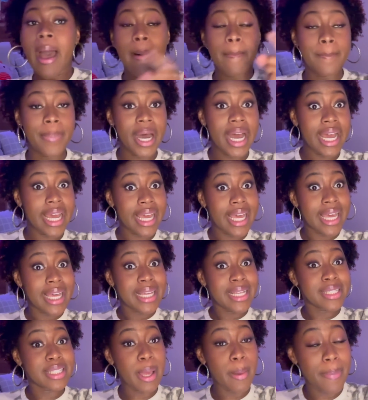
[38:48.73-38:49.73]
But
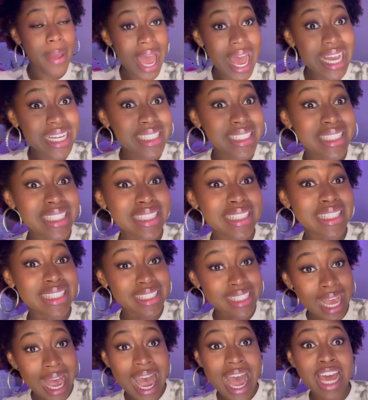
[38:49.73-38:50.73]
Sebastian's
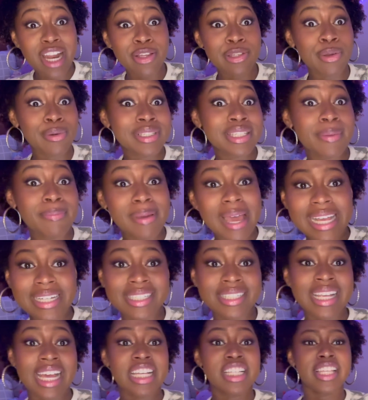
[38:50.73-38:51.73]
dad is on Sebastian's
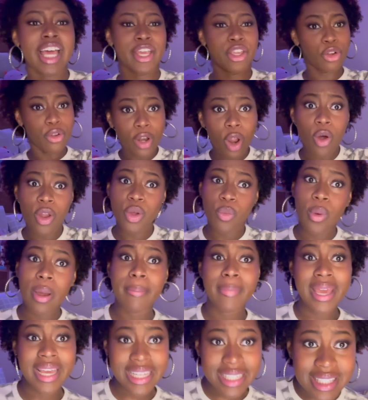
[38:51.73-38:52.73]
side. He's like, you're the only one
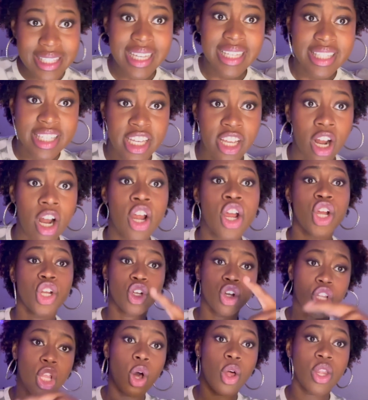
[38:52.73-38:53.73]
making sense here.
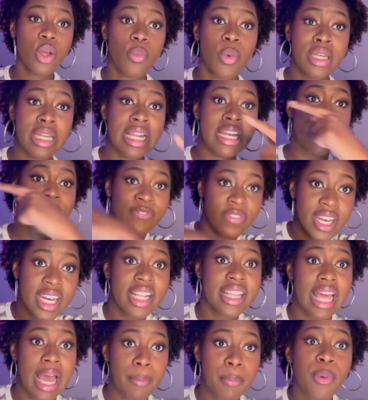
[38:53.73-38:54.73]
You're the only one that
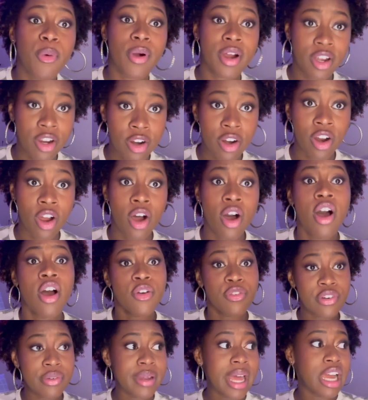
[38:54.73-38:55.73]
defended that poor girl
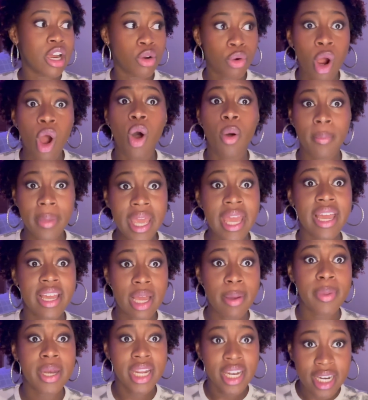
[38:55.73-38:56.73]
from that grown man
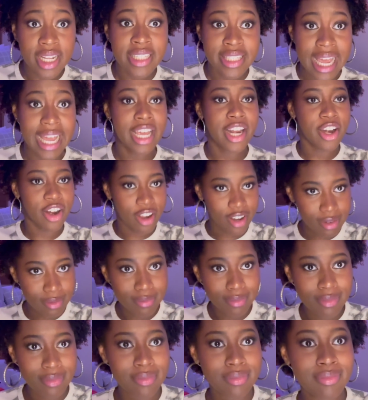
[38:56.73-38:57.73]
coming in and attacking her.
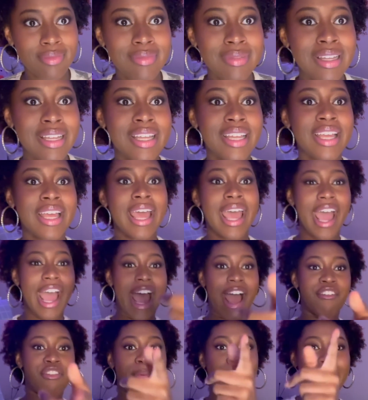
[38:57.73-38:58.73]

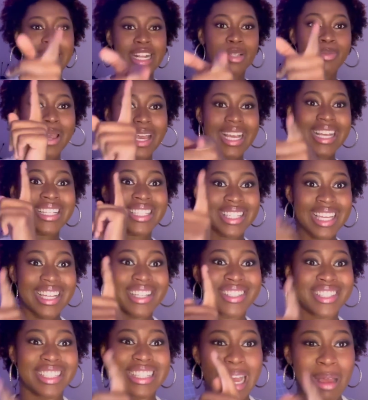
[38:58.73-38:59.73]
Everybody's making sense
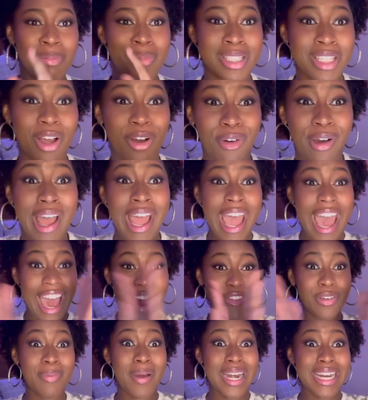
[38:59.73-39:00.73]
this episode.
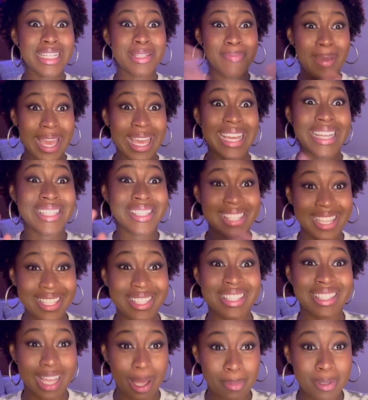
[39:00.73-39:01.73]
Everybody's making sense
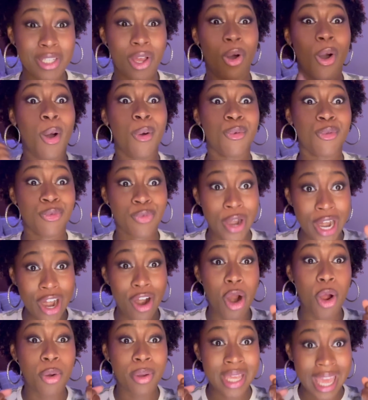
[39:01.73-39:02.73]
this episode, a rare
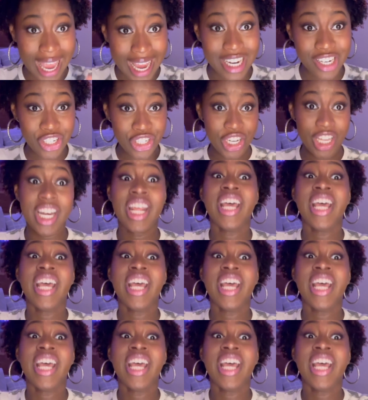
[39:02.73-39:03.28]
occasion.